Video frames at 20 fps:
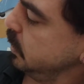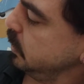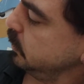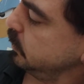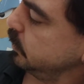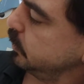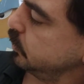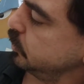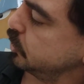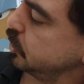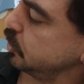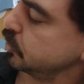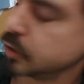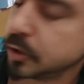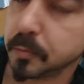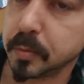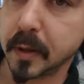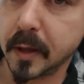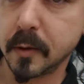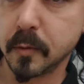Little
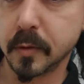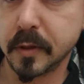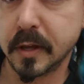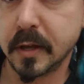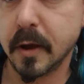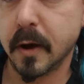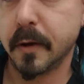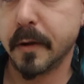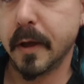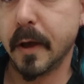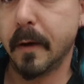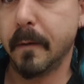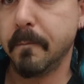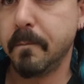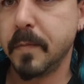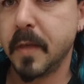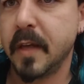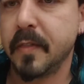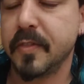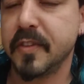Jojo playing with a yo-yo.
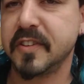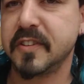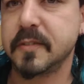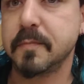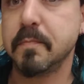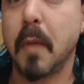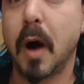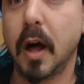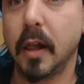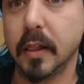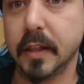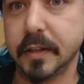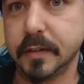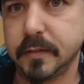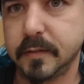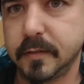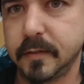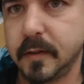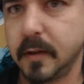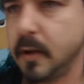The
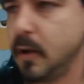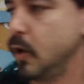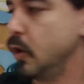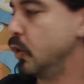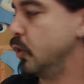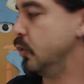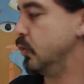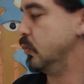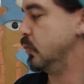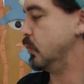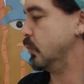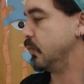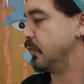smallest Who.